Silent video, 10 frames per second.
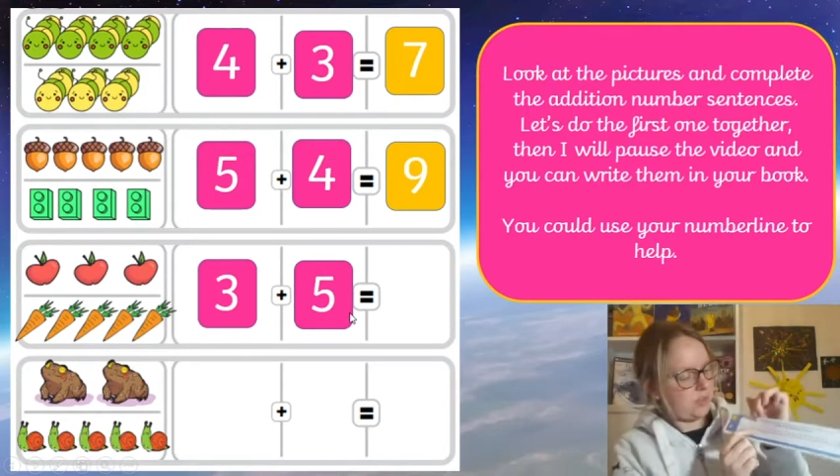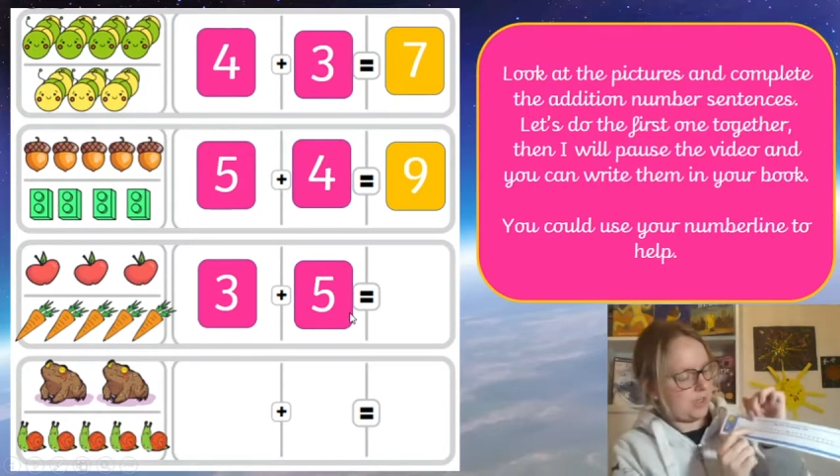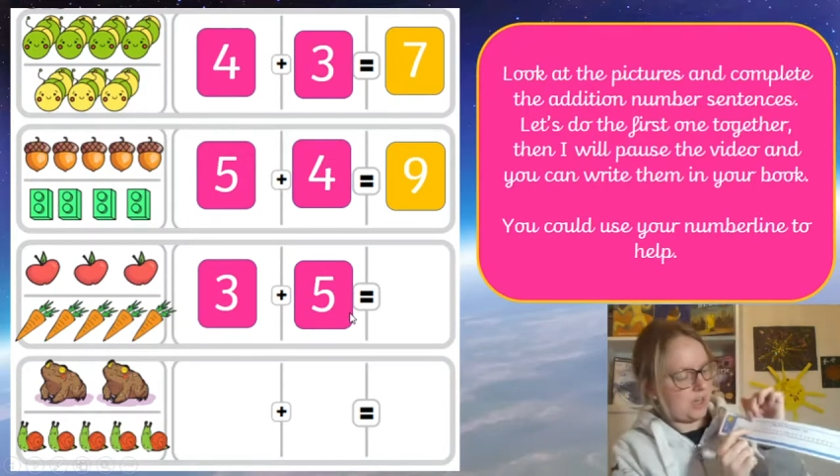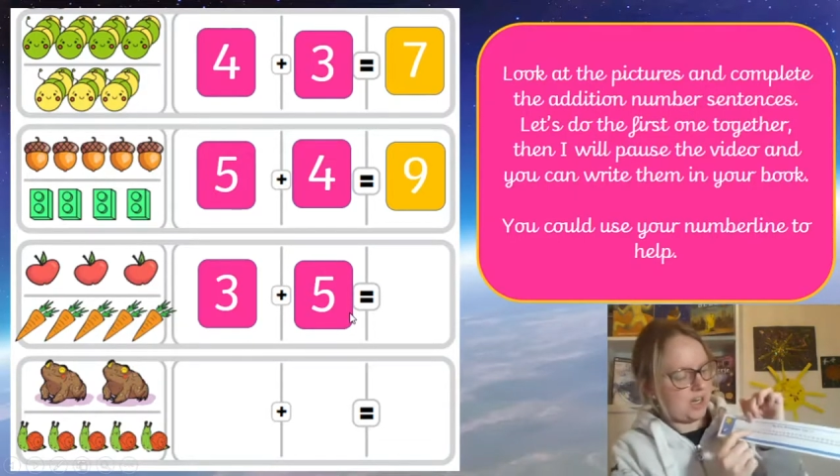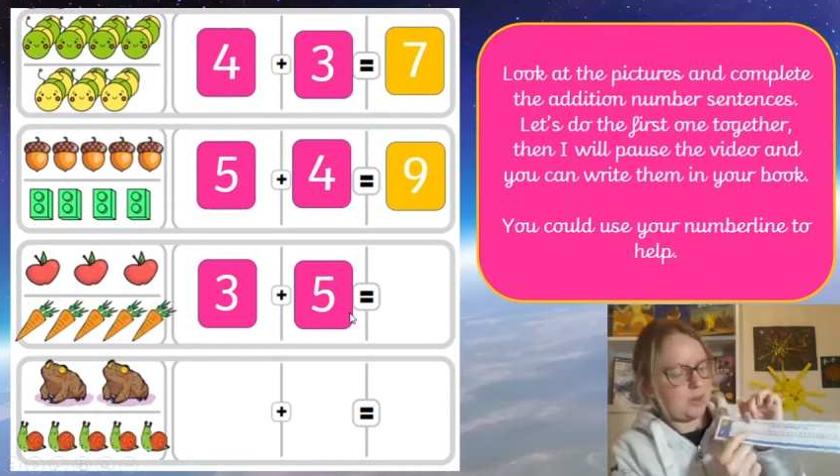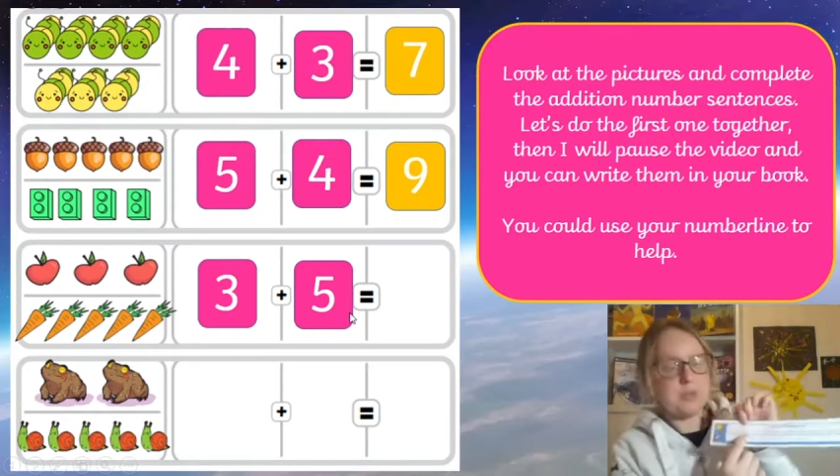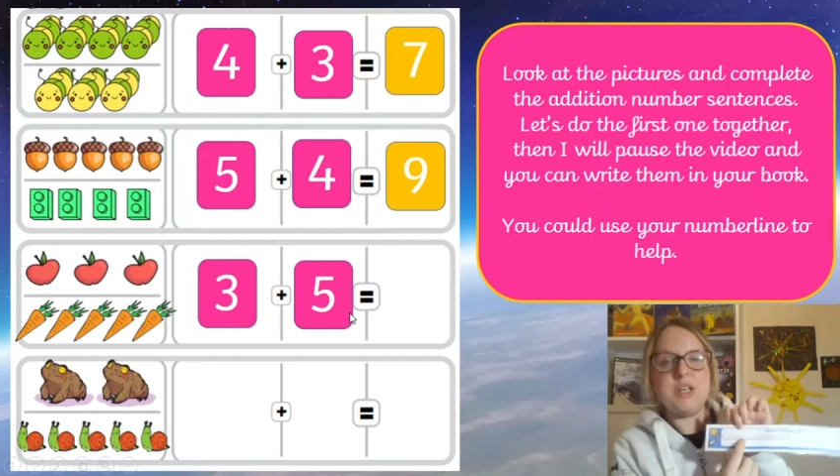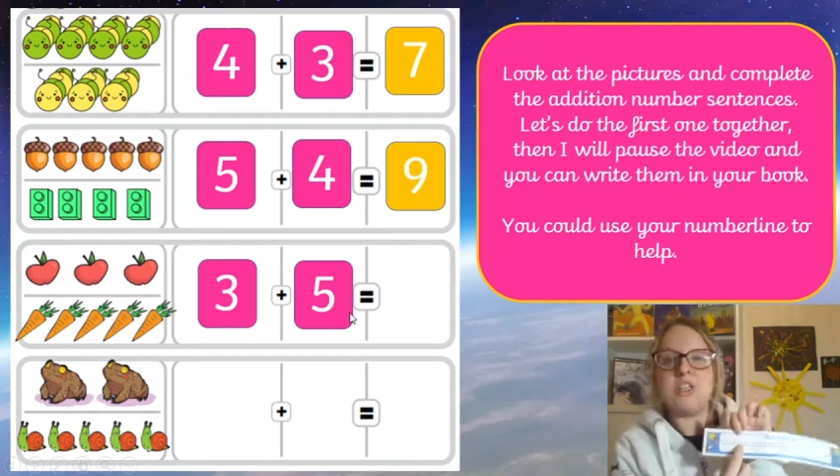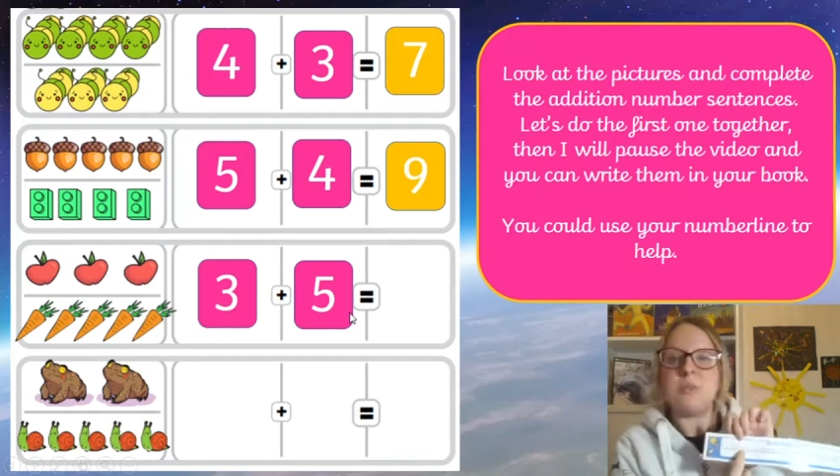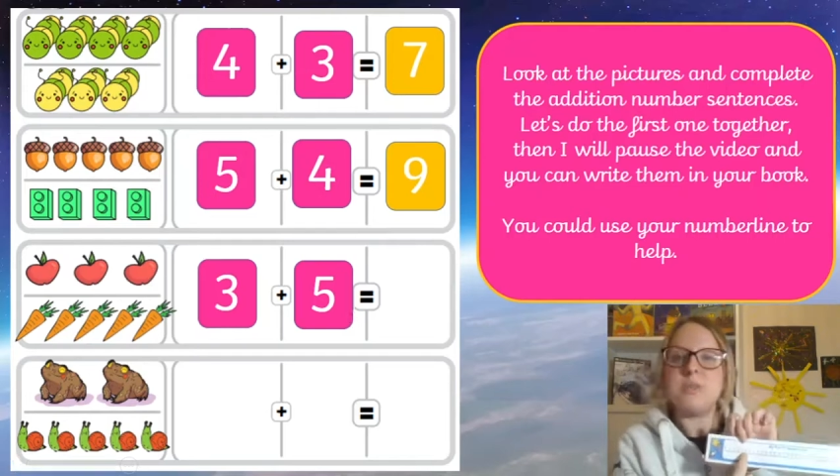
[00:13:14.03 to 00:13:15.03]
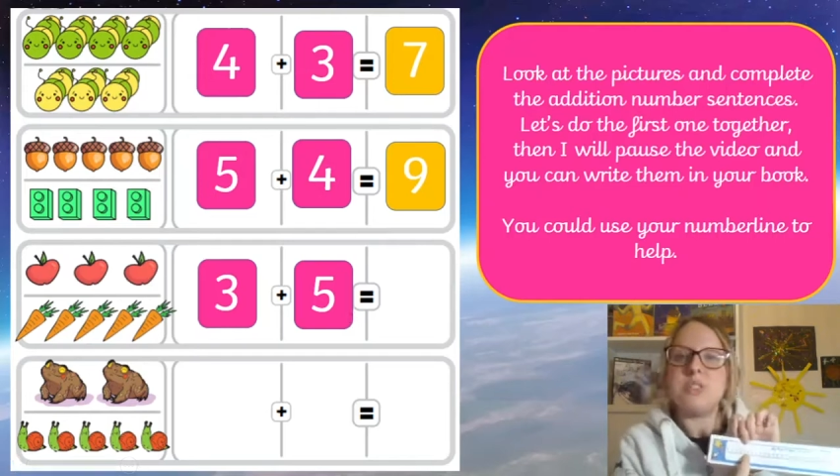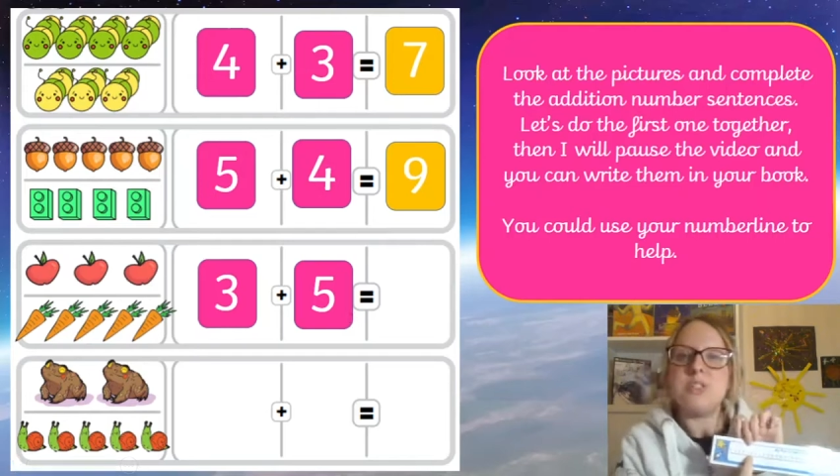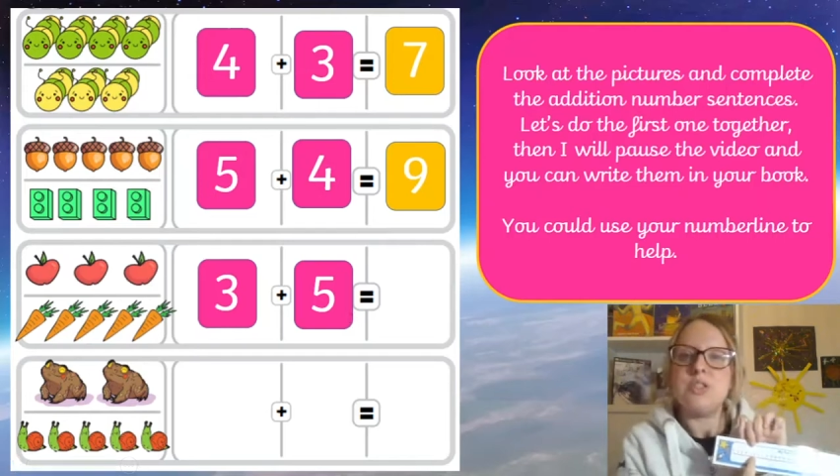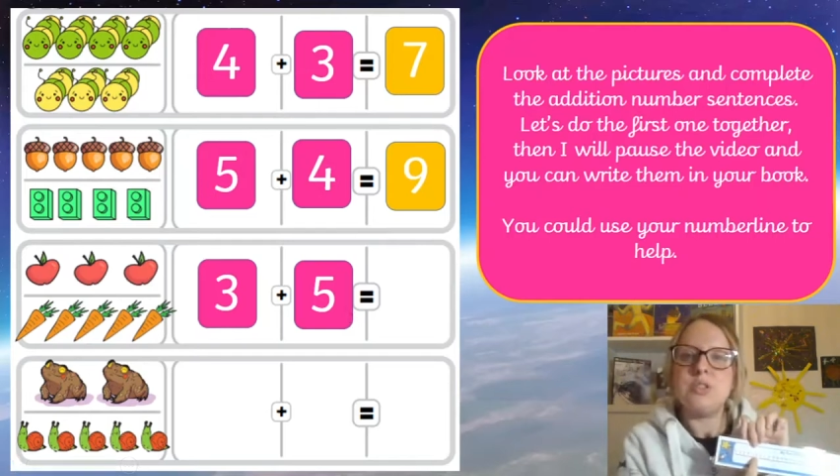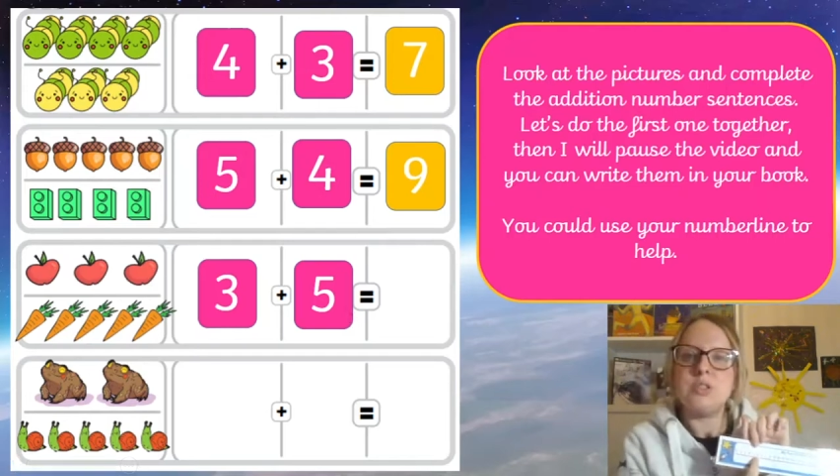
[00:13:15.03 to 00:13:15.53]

how many jumps did you do?